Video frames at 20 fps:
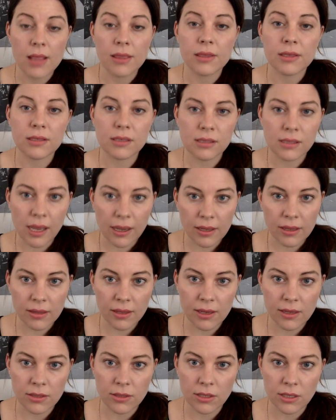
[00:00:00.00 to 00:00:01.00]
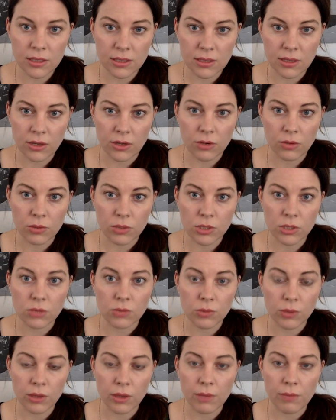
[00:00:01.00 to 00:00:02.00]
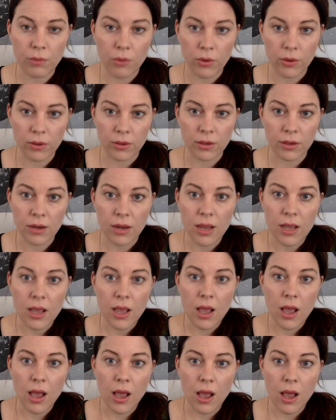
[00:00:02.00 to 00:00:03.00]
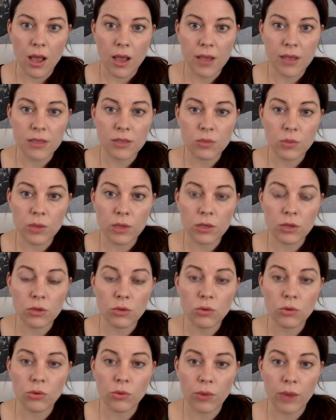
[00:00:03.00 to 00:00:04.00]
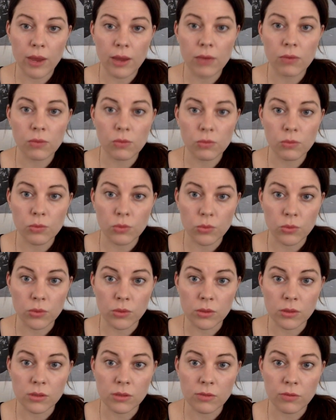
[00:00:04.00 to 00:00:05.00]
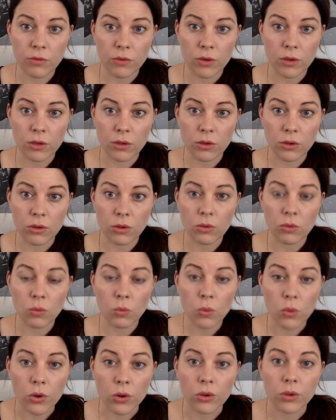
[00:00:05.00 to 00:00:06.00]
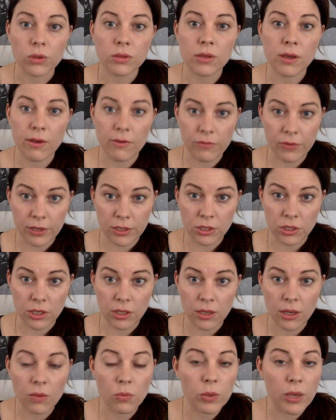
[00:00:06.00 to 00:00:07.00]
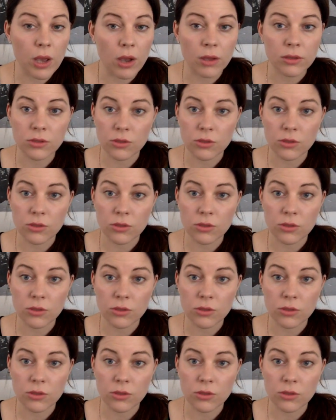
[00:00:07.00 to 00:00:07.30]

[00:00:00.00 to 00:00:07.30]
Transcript: The second thing to consider, which is really important, is when you create rules for your world of fiction, and we all